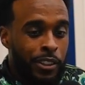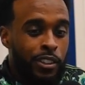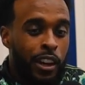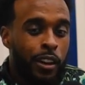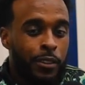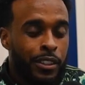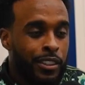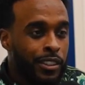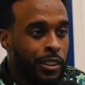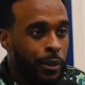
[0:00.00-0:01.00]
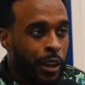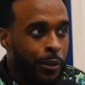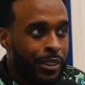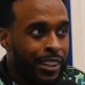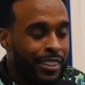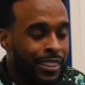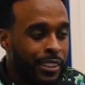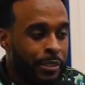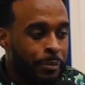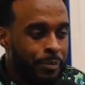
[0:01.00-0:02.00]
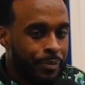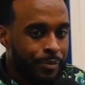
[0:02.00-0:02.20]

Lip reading: to try out with DC when I was 18,